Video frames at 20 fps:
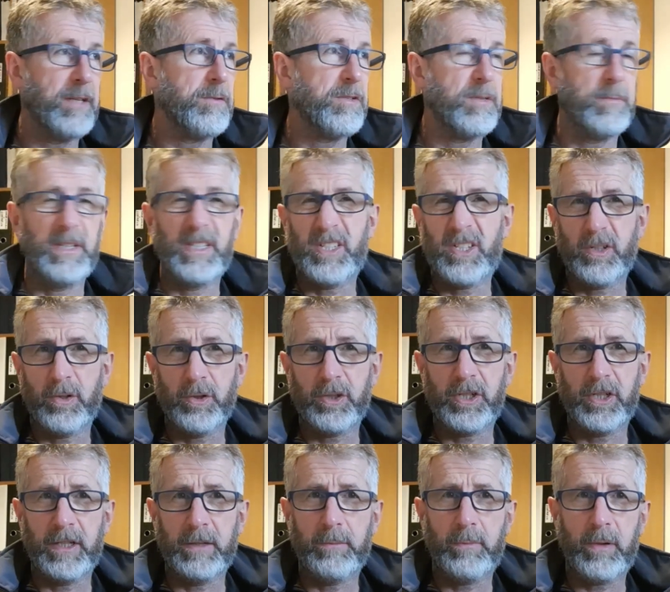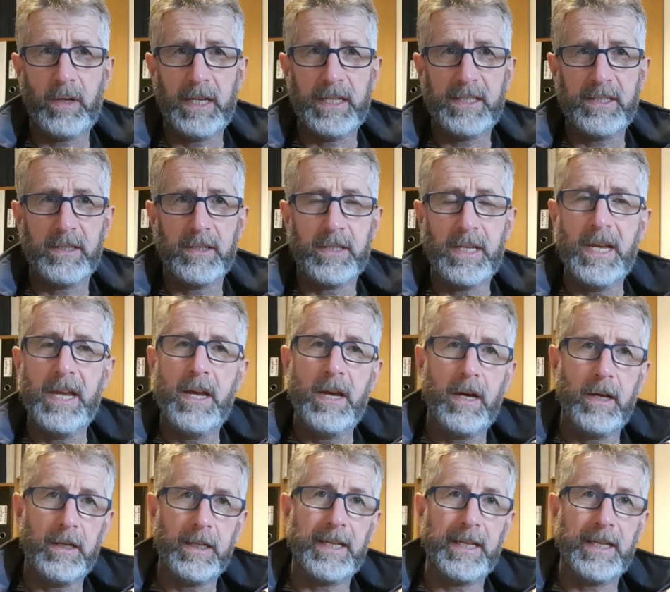It was a bit slushy in places, and